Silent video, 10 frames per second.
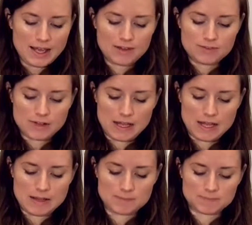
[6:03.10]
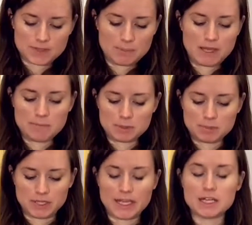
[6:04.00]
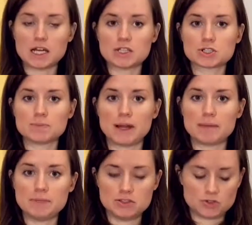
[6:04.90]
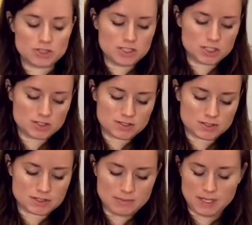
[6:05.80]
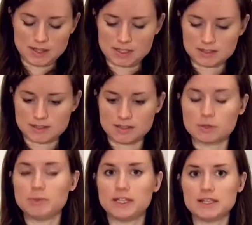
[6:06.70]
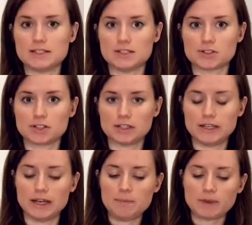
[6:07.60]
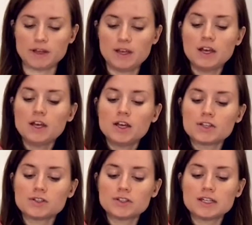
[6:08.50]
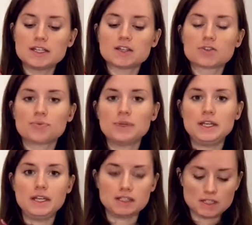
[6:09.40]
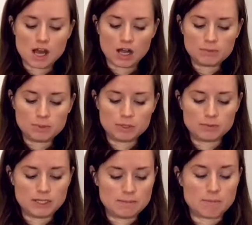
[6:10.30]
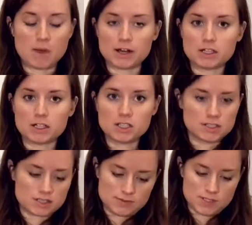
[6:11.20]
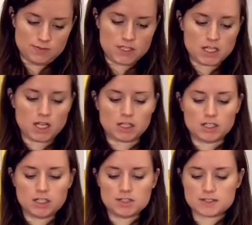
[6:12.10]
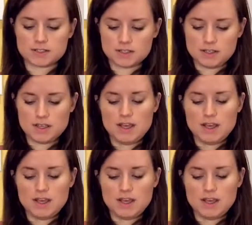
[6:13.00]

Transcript: have um, a paper plate under my Petri dishes just to make things a little bit easier to clean up. You'll need three non-permanent markers of different colors